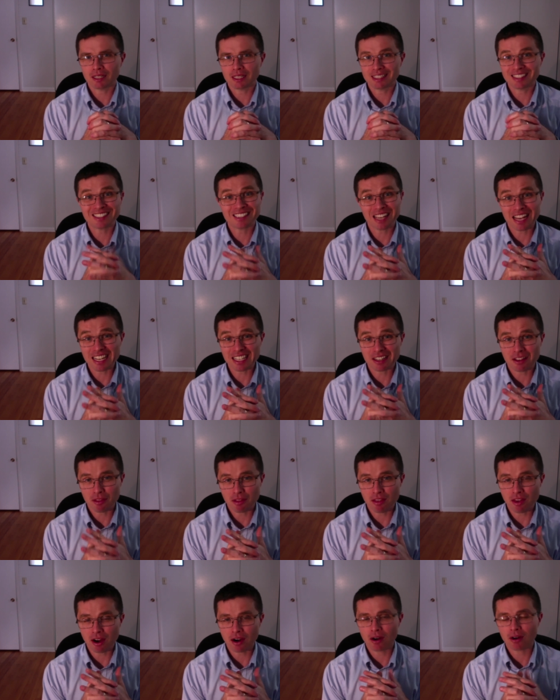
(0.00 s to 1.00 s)
site
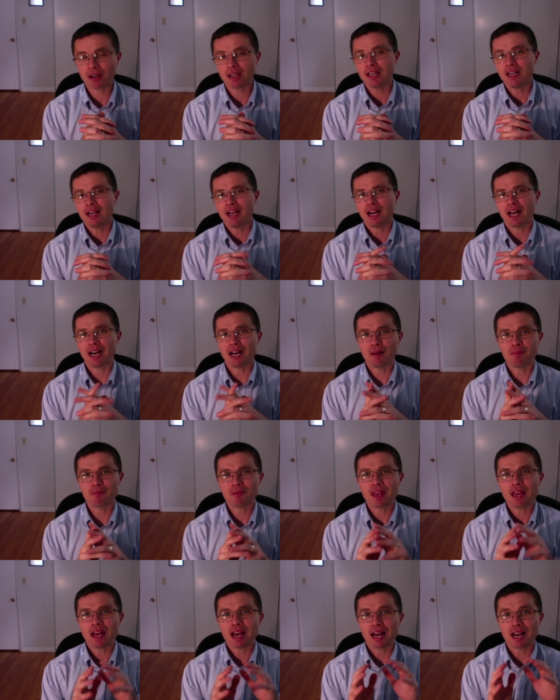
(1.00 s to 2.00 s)
there.
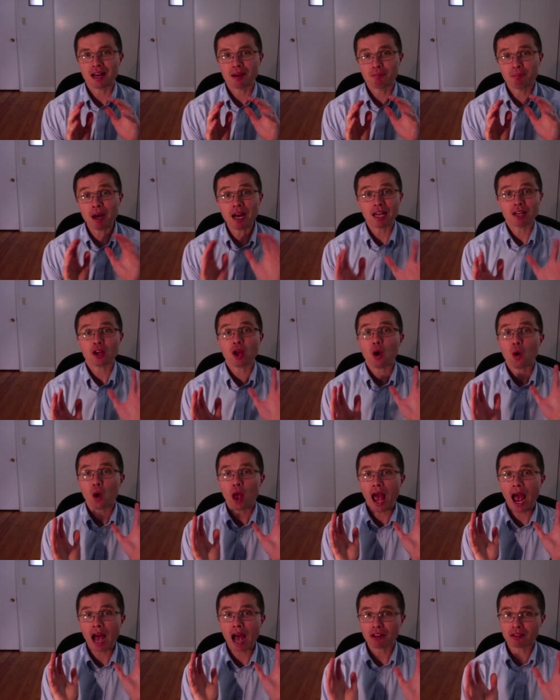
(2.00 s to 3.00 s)
But
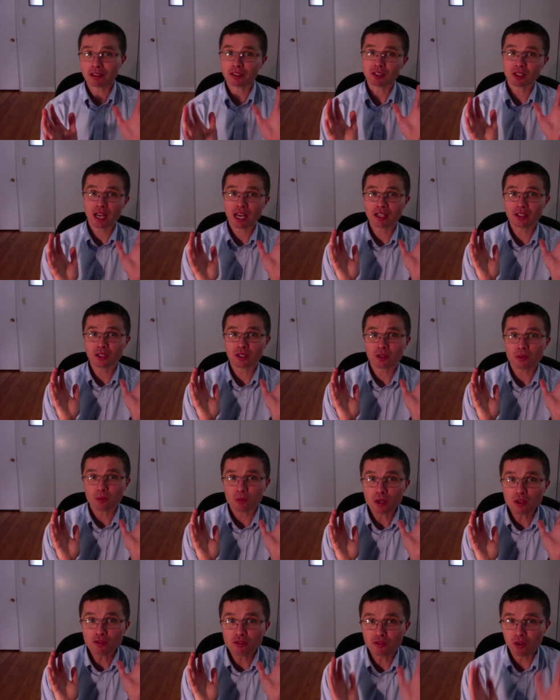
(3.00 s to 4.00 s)
Alexander
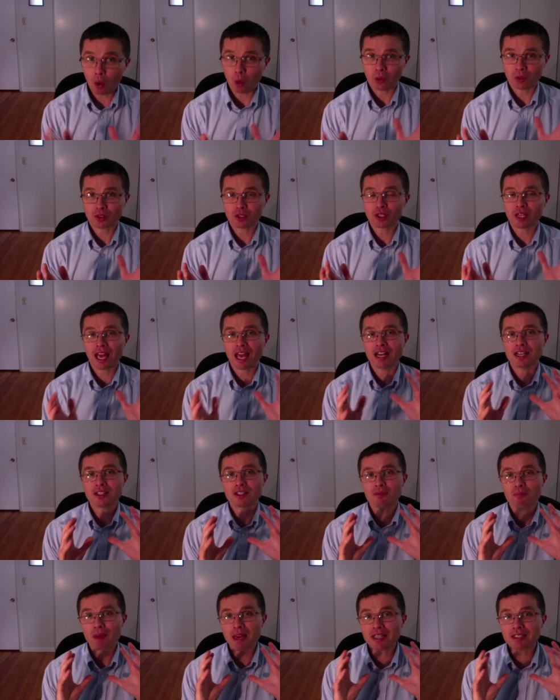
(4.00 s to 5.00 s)
revolts and
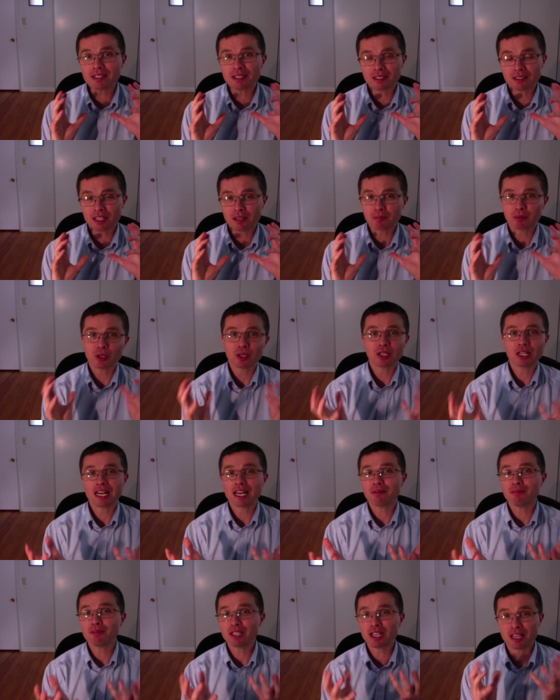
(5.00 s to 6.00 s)
basically
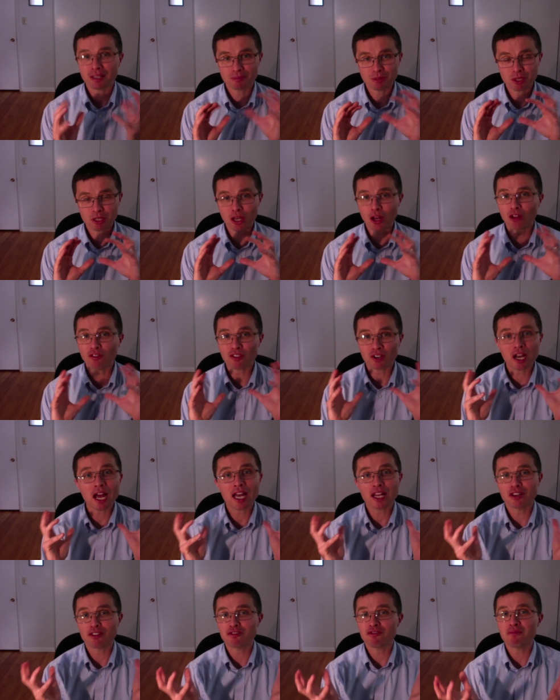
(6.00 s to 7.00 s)
proclaims himself a
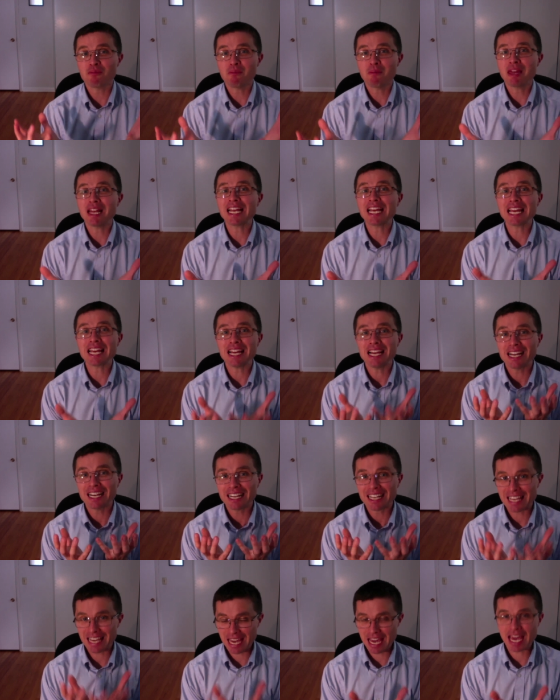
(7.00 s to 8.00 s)
kind of mini
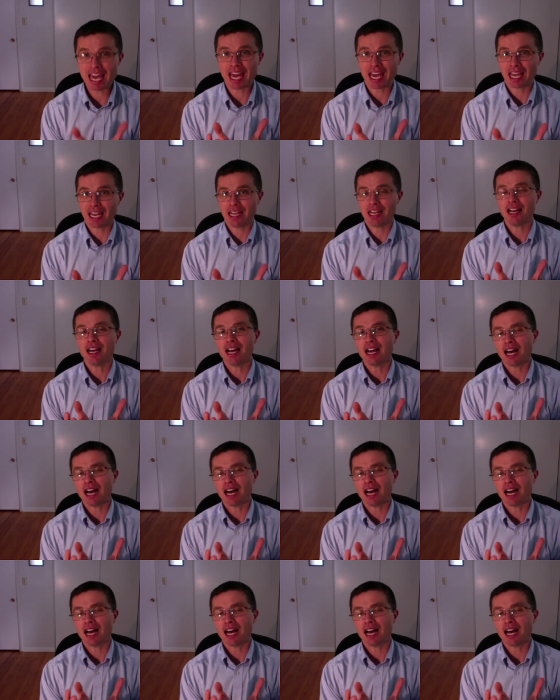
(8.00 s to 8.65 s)
king.